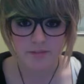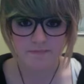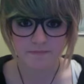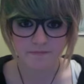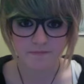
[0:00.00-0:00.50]

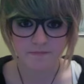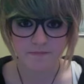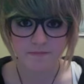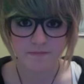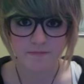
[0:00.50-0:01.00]

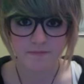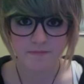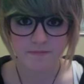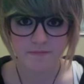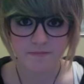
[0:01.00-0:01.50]

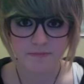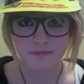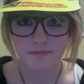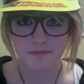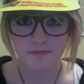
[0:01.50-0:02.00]

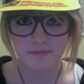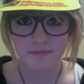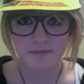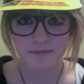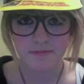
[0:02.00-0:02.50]

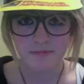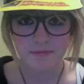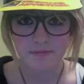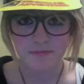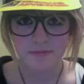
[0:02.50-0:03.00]
(silence)